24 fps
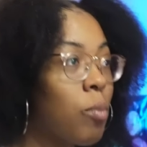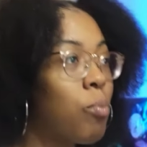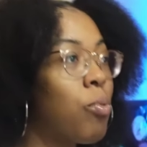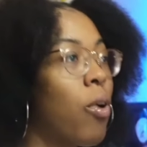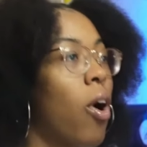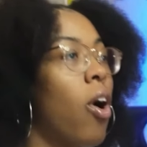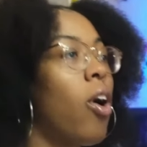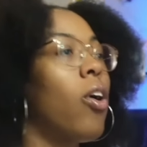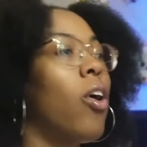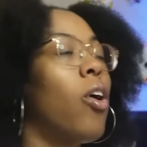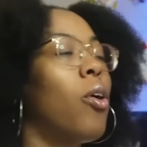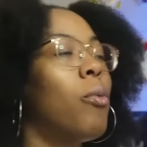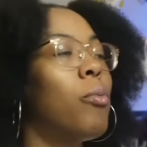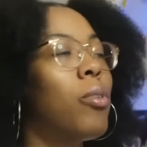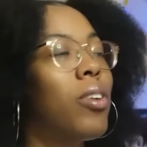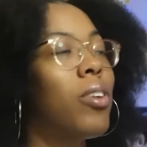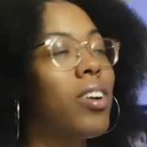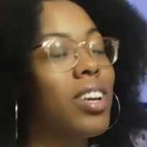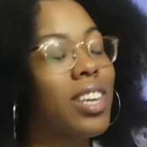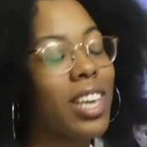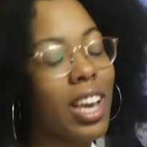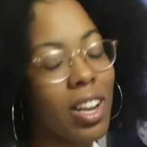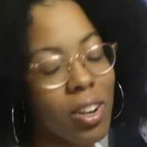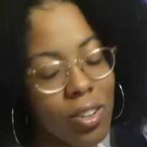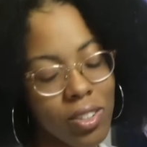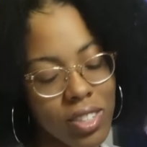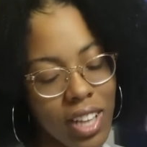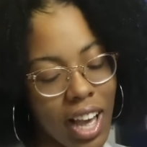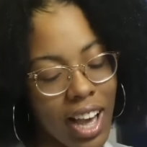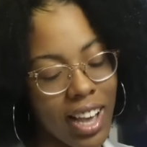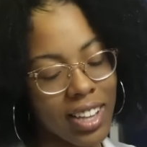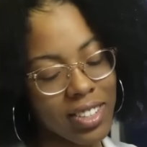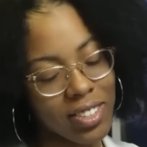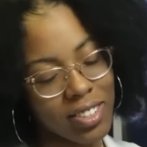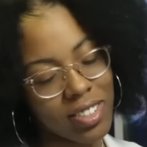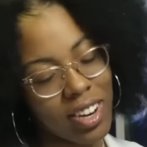Bro, Homeboy, Geto's
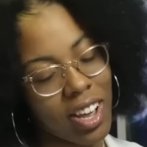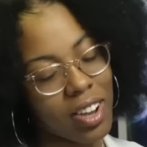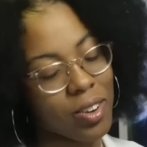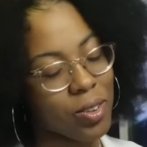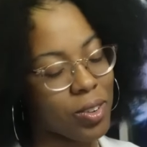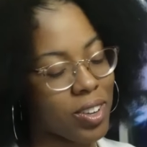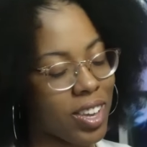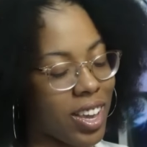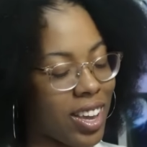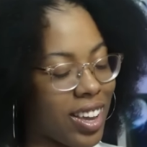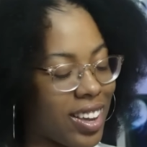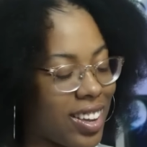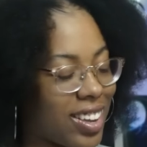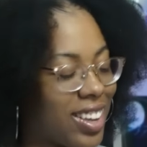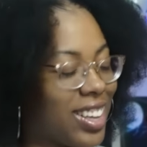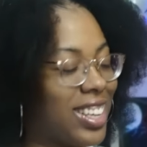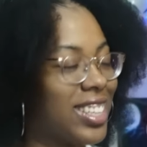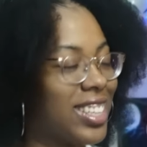eyes are not okay.